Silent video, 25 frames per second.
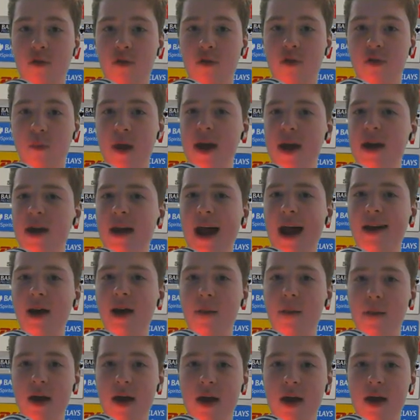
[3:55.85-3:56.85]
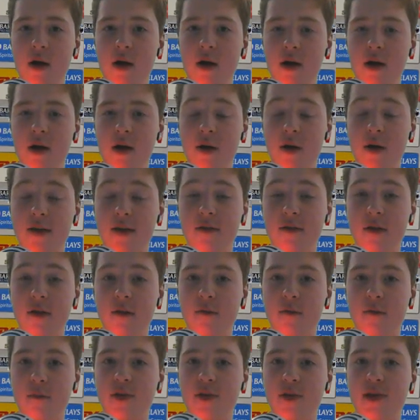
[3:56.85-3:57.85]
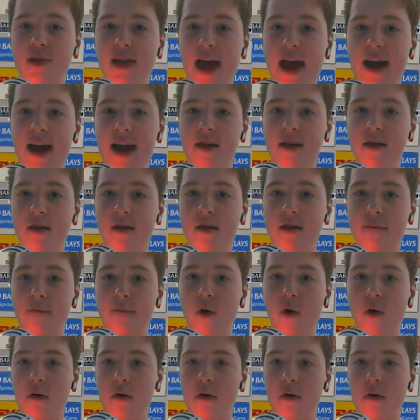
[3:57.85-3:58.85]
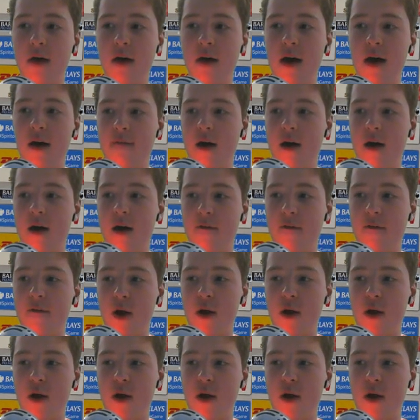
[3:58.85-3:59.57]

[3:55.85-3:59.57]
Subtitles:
So we could end up being going from second to fourth very